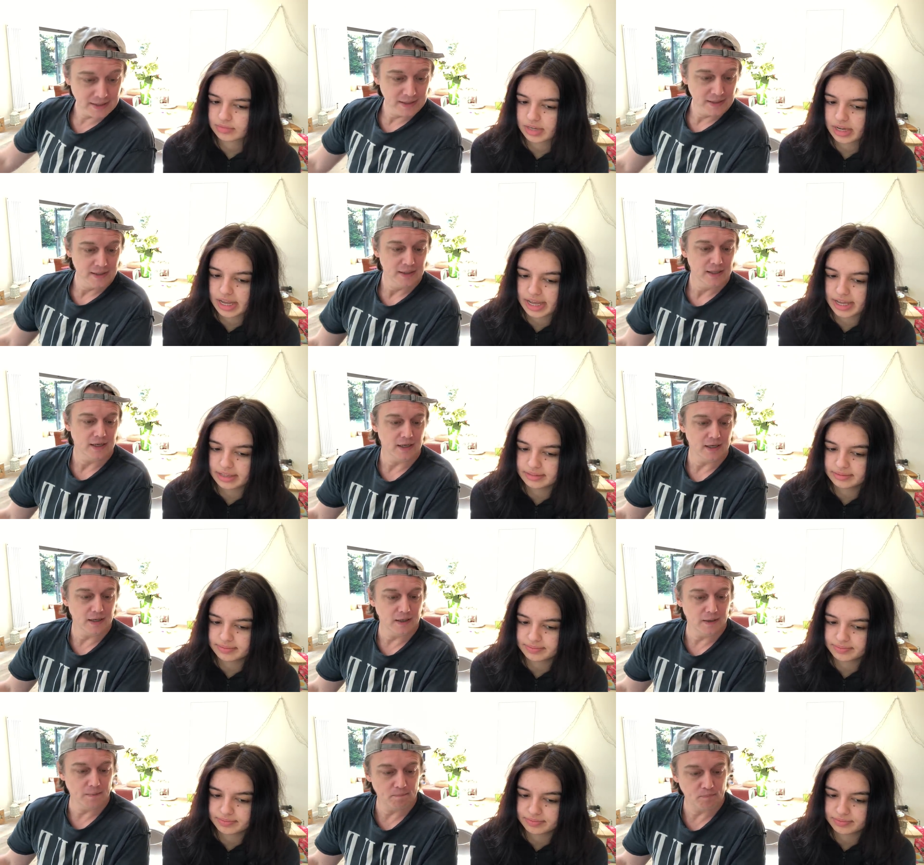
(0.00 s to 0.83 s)
Speaker 1: Yeah.
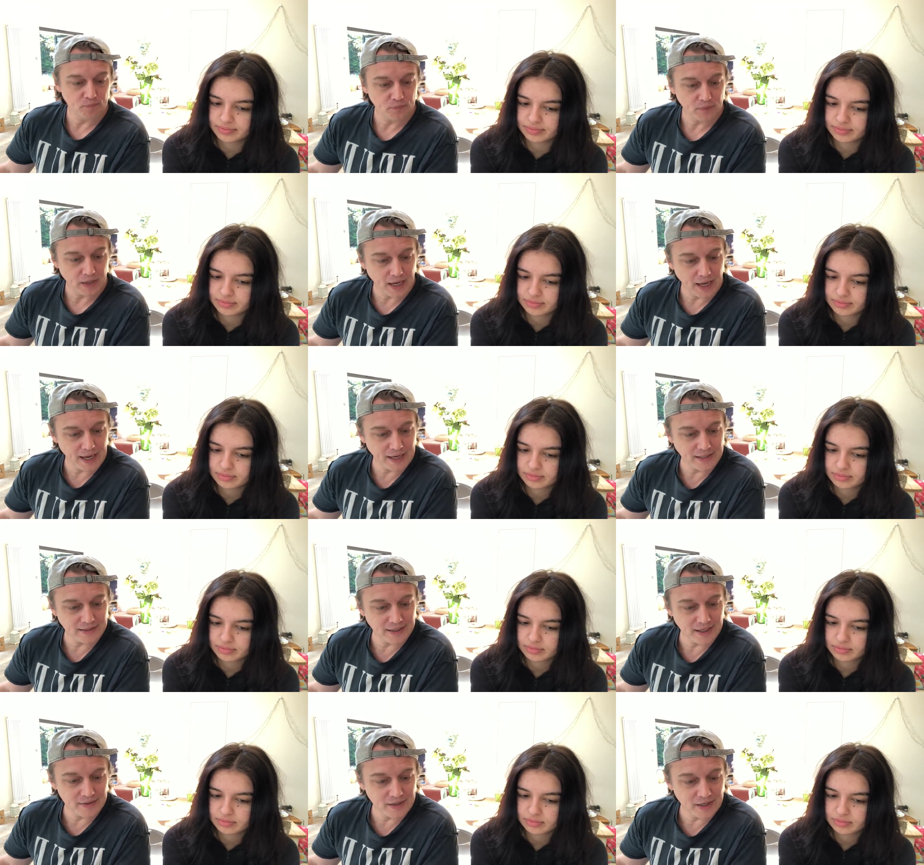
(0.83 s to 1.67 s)
Um,
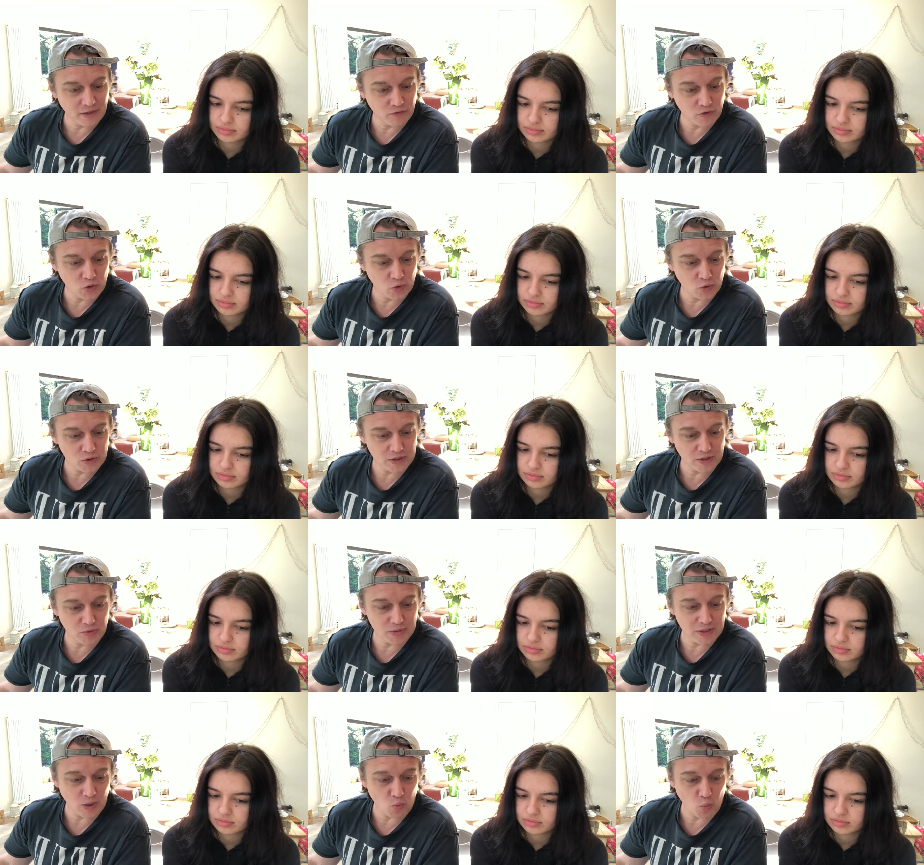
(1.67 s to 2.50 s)
and and then of course there
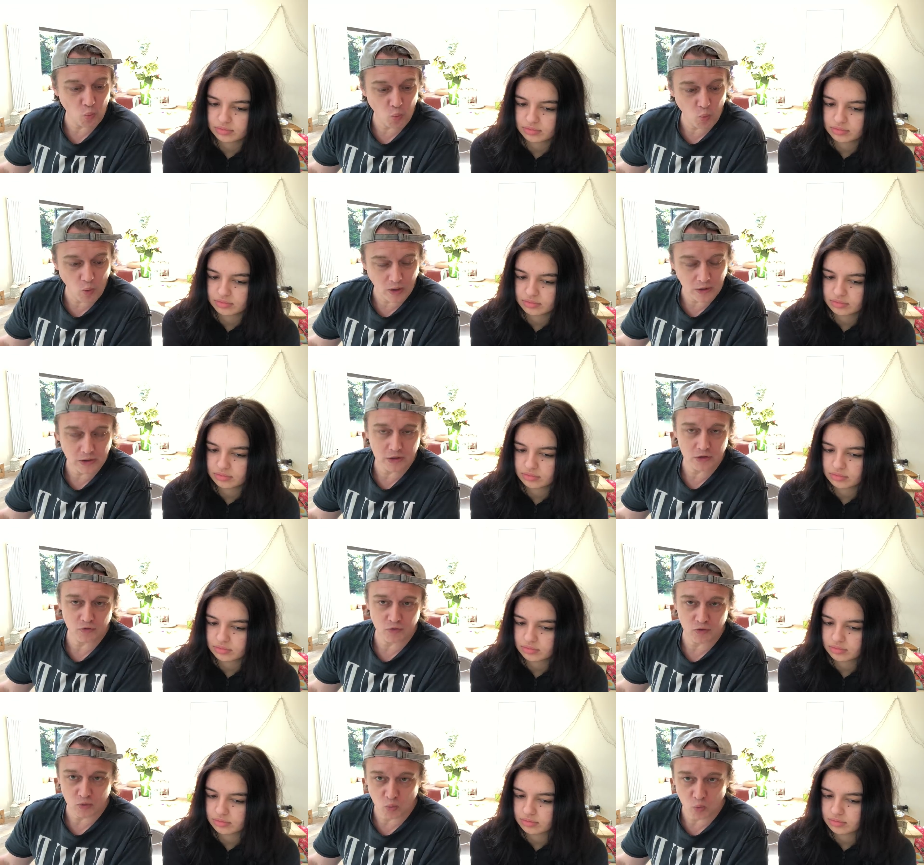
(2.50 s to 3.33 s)
was that
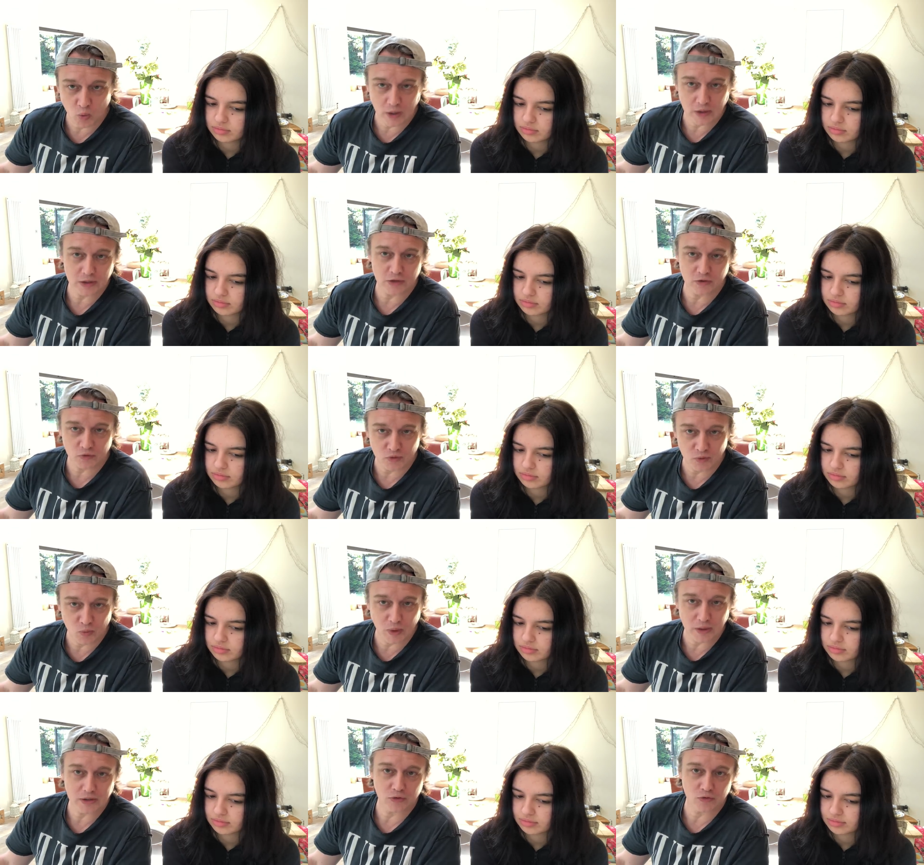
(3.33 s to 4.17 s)
wonderful, wonderful,
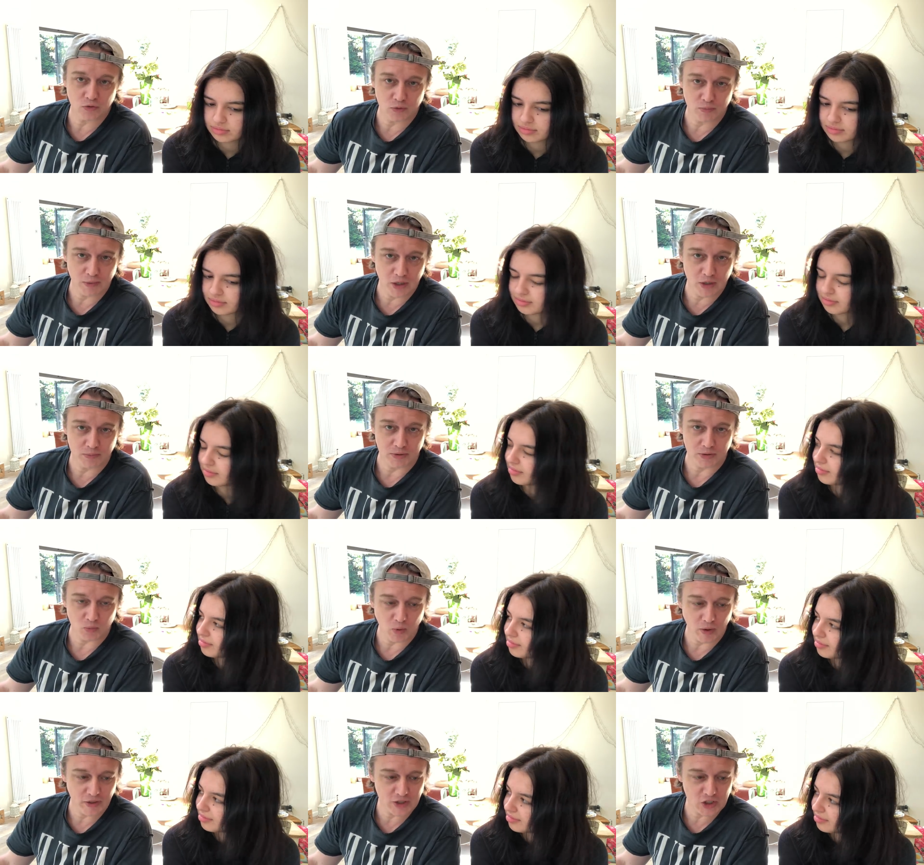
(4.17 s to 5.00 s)
wonderful
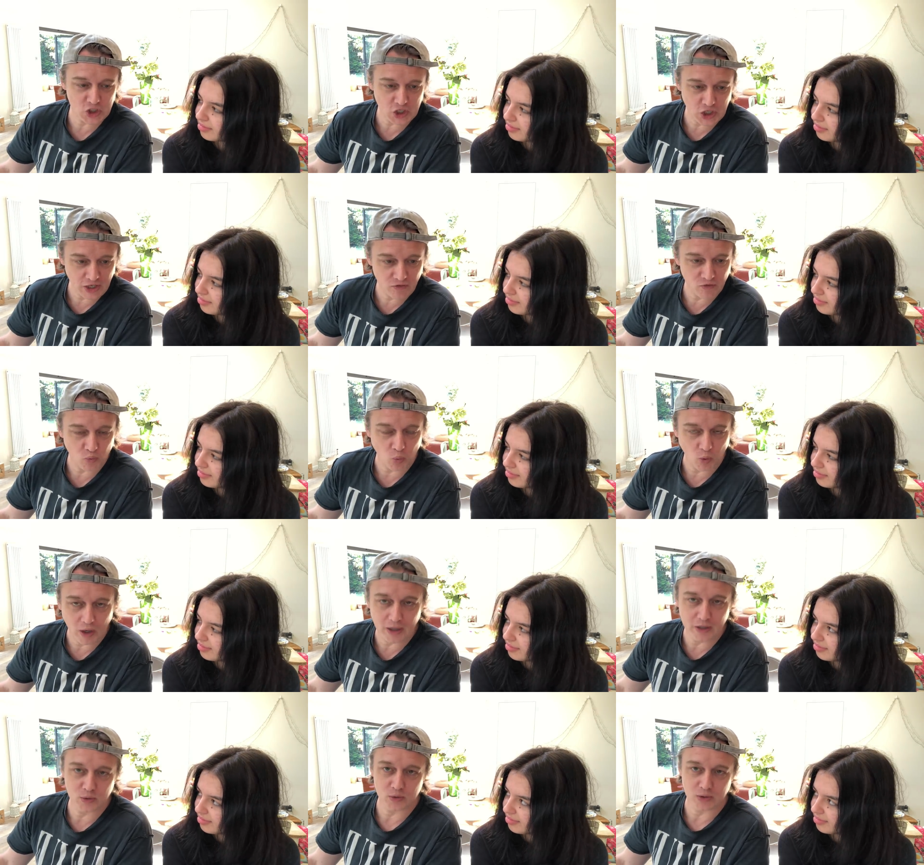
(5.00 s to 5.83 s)
moment where the chief
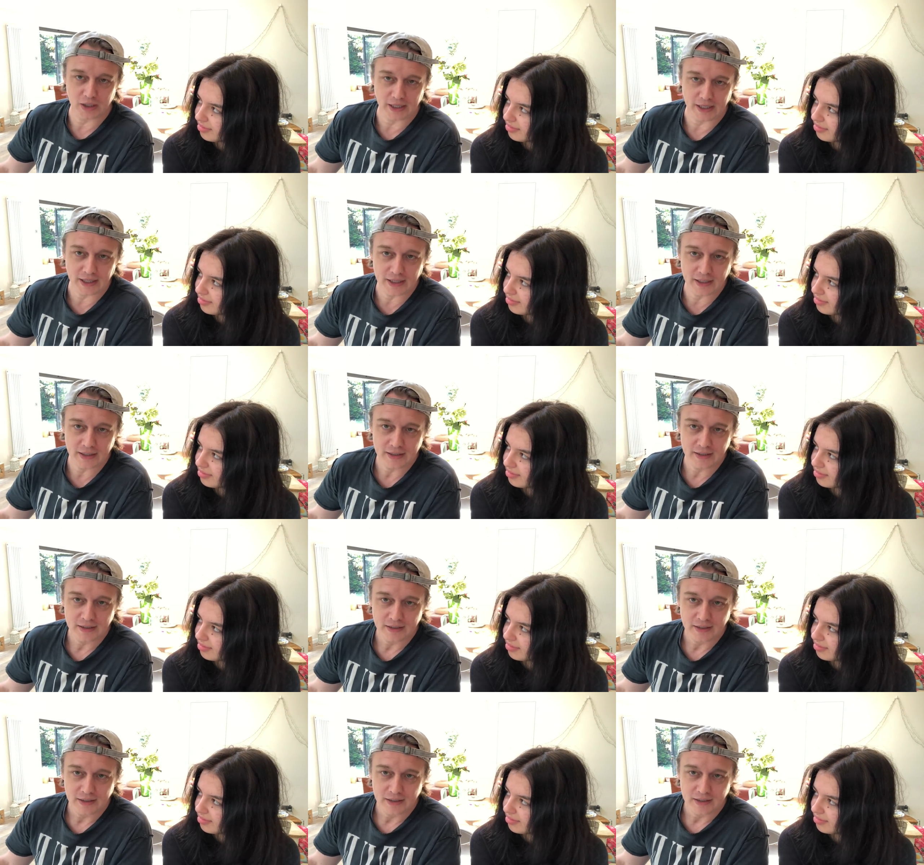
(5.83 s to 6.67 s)
wildling.
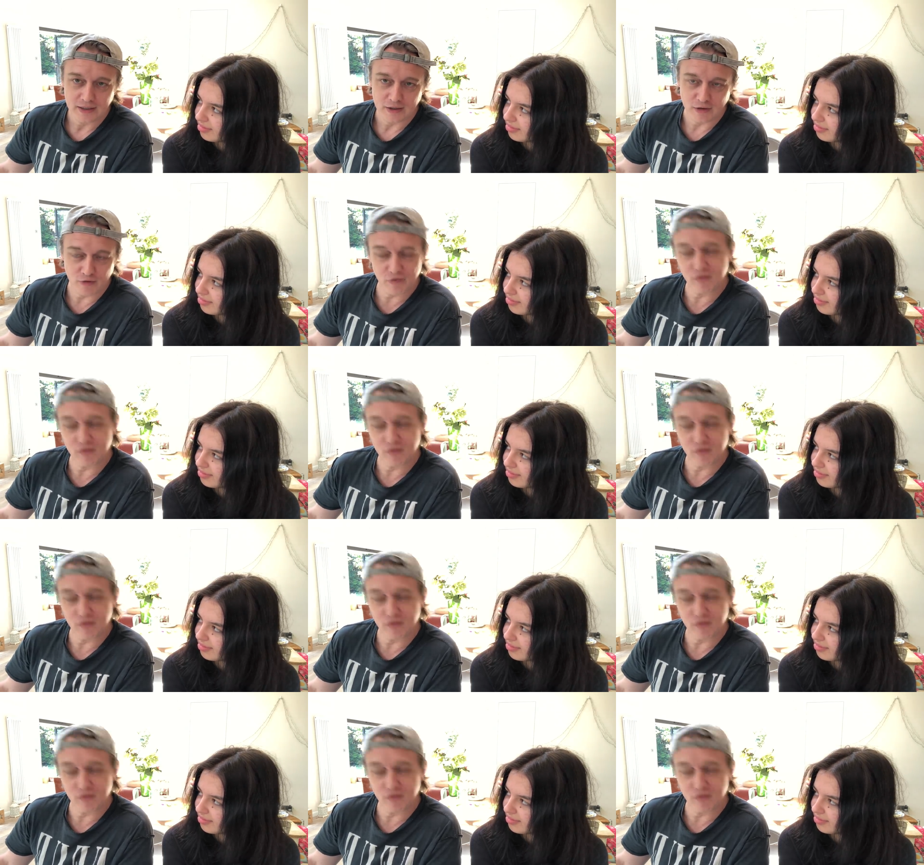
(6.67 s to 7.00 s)
Who